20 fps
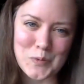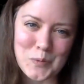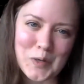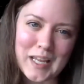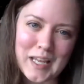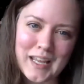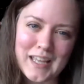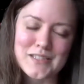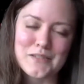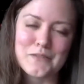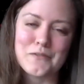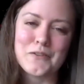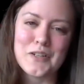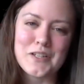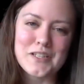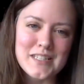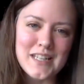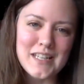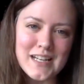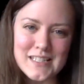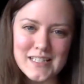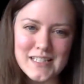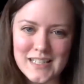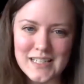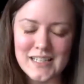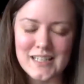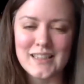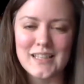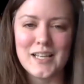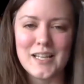working as a first AD
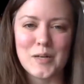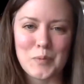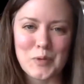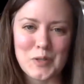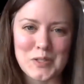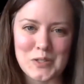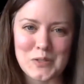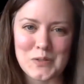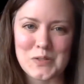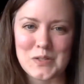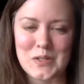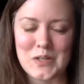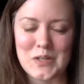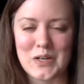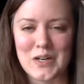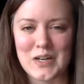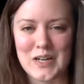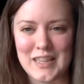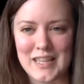and then a producer,